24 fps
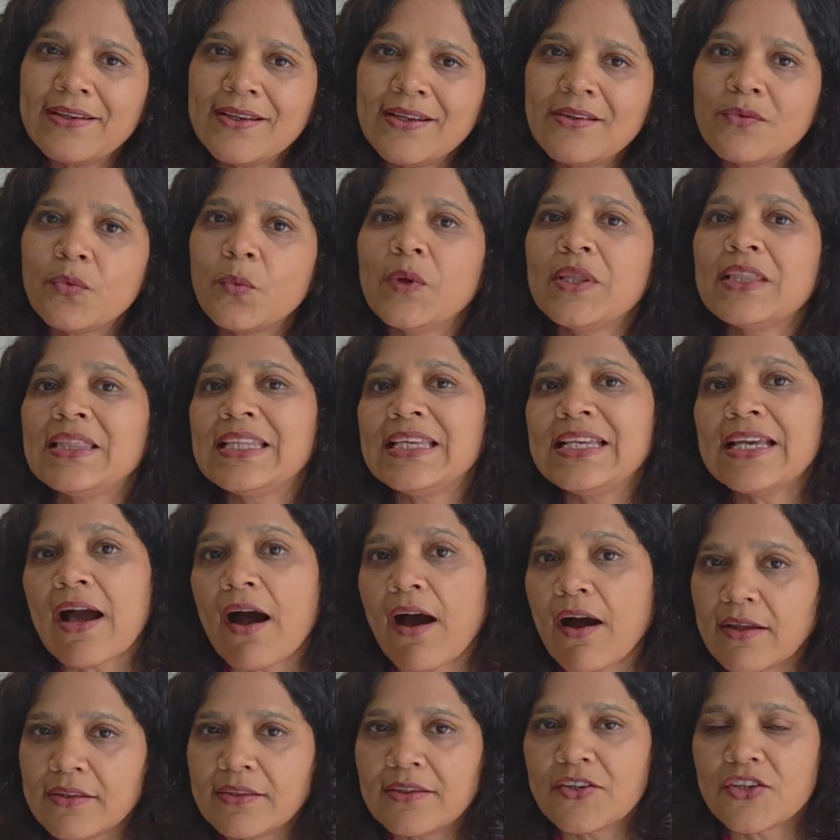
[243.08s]
it with the
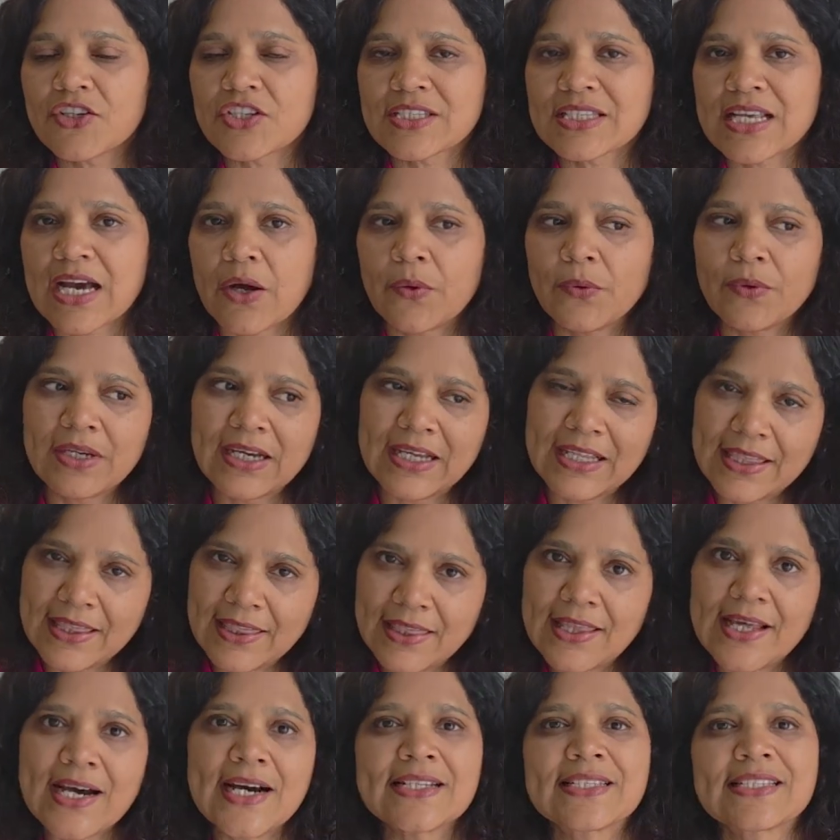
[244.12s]
other sound,
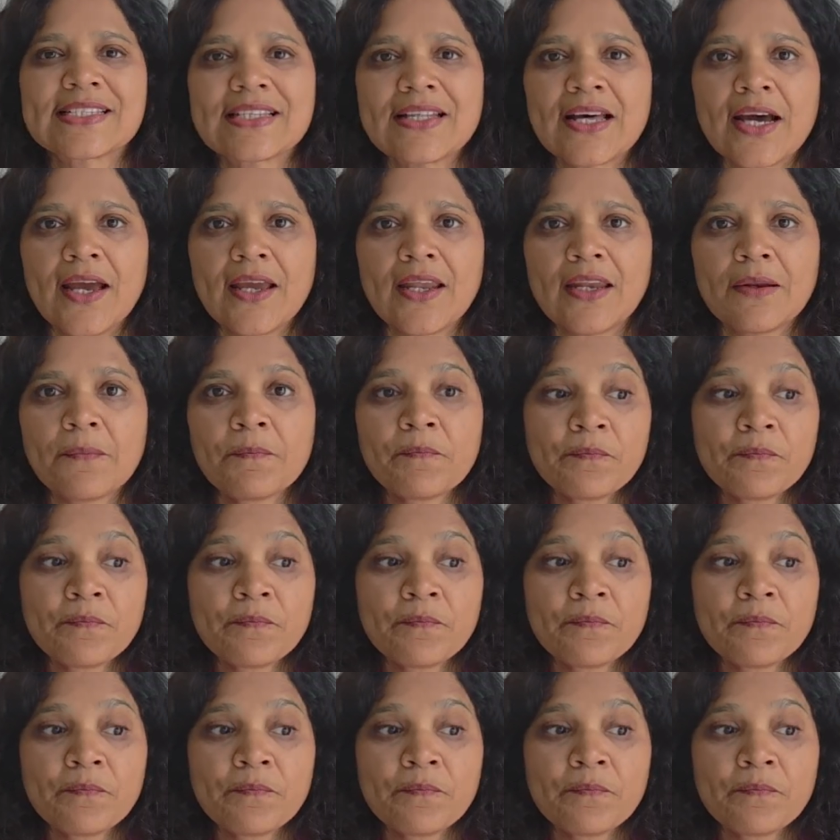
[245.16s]
last night.